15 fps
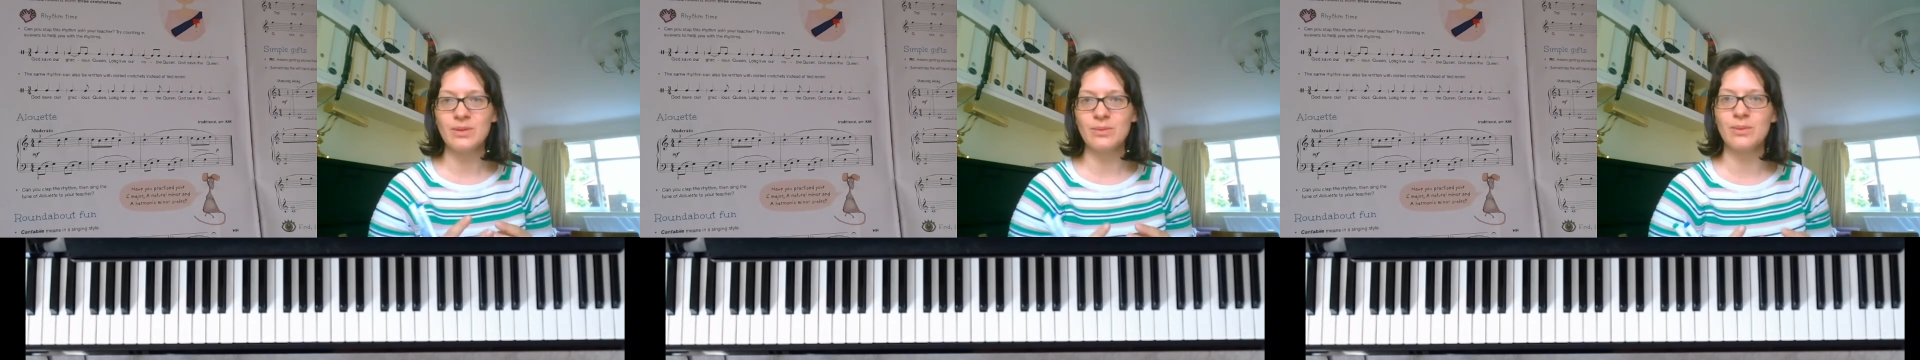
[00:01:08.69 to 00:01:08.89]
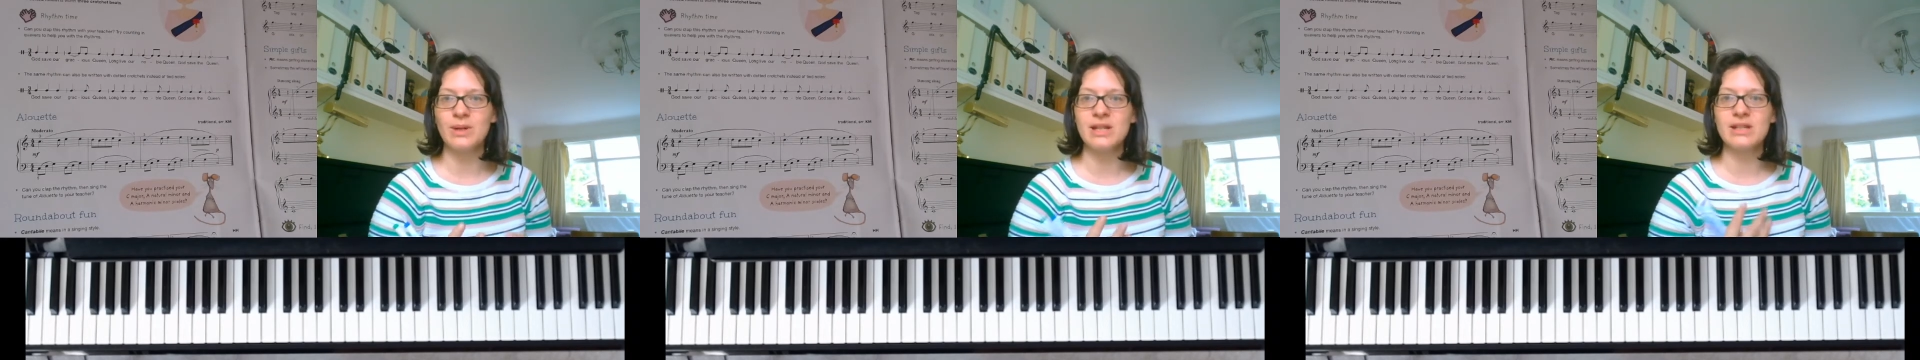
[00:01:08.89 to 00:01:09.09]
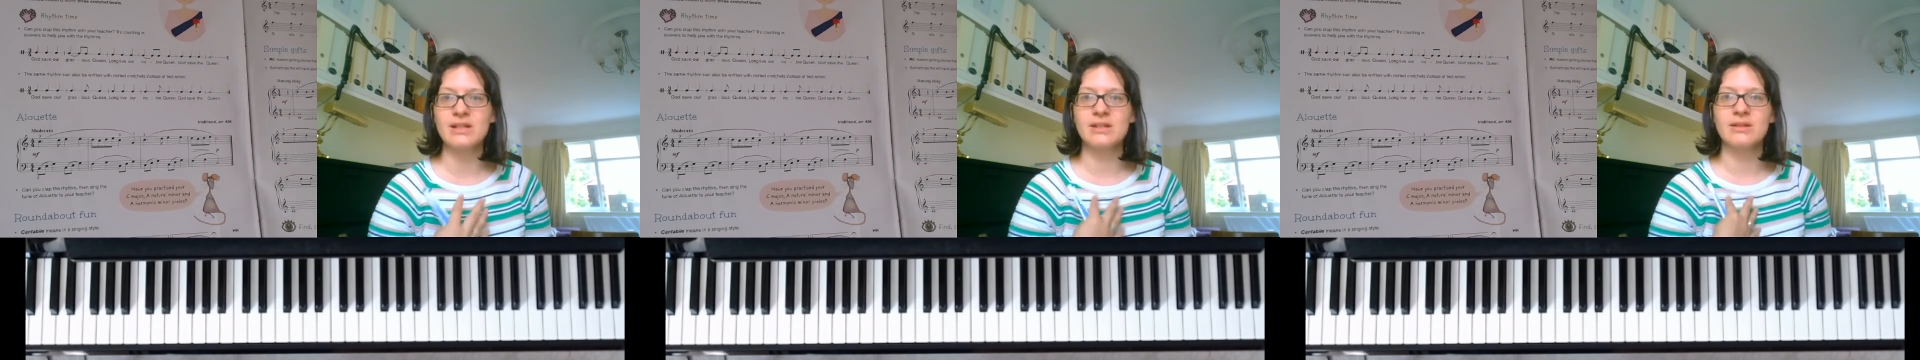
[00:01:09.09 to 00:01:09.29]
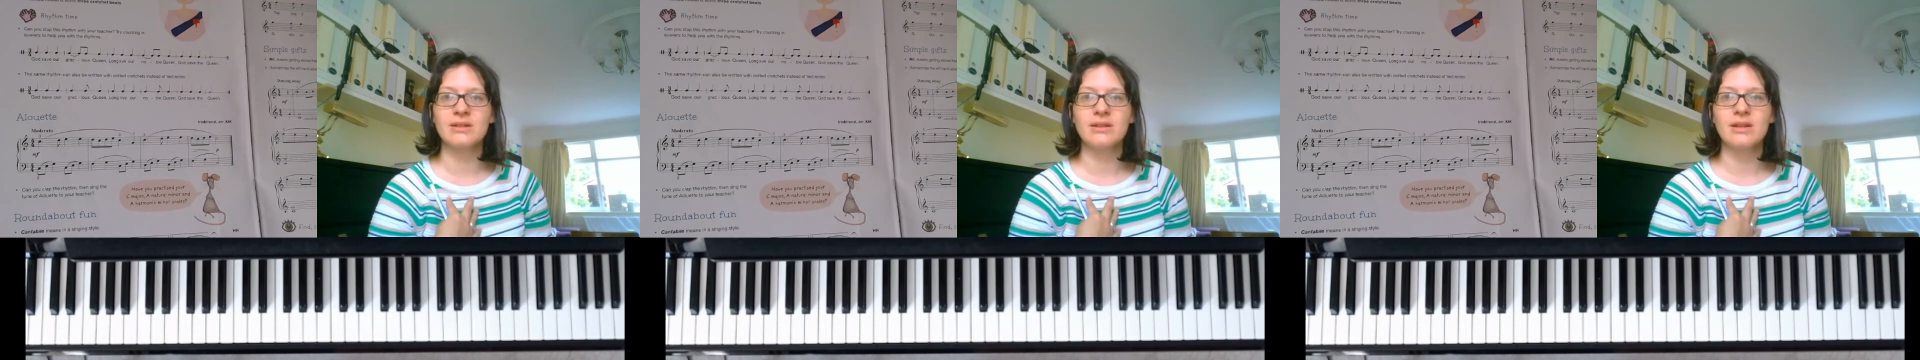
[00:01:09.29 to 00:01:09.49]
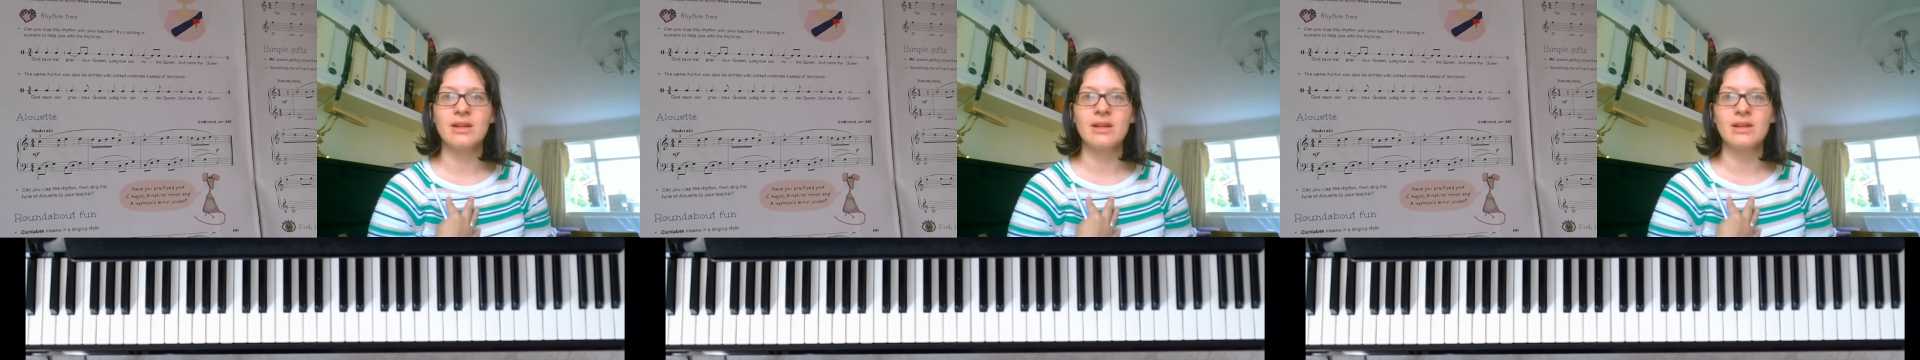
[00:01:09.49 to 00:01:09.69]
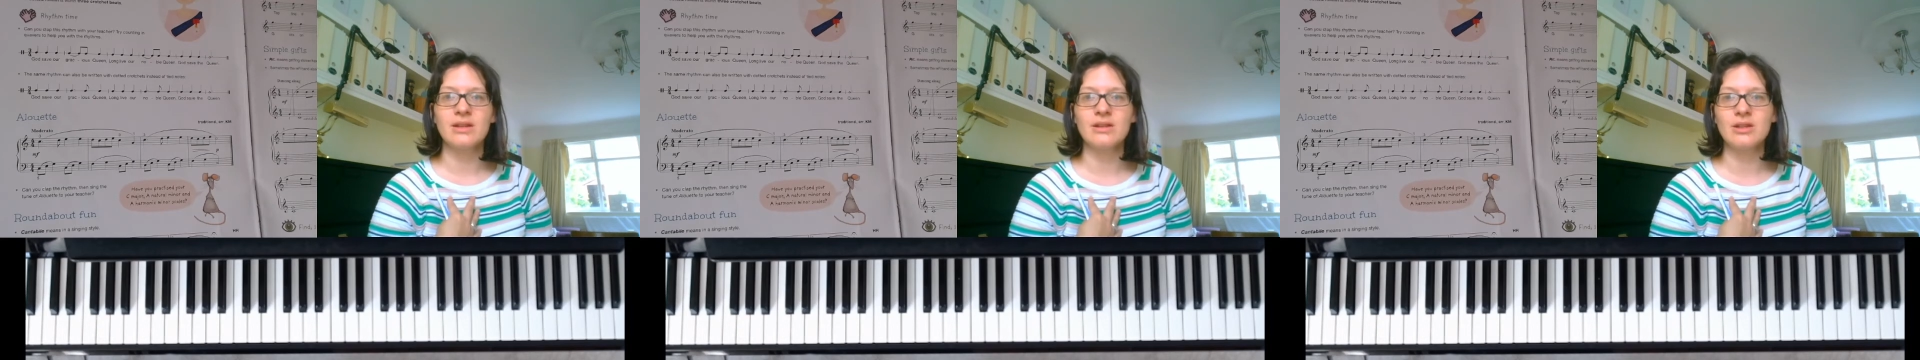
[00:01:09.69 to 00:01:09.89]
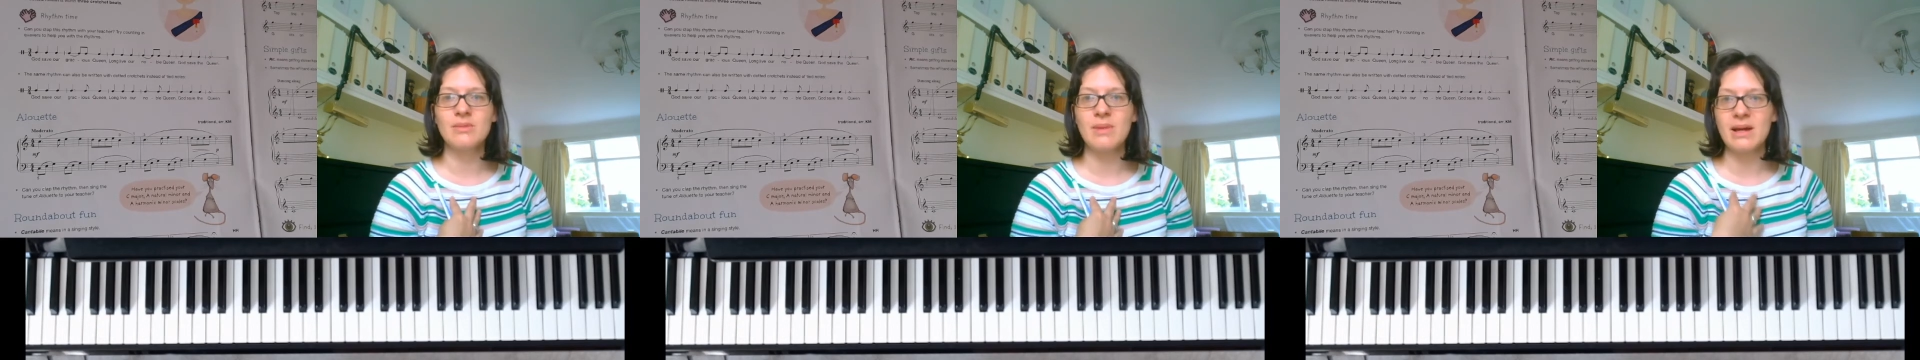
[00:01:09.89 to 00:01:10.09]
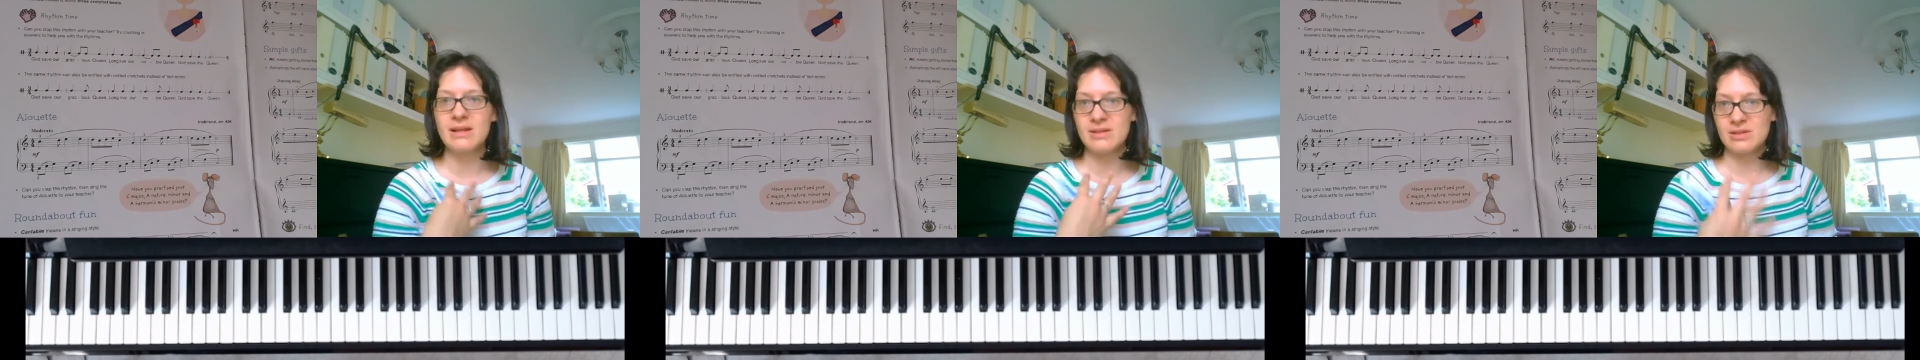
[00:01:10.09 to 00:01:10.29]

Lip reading: which you might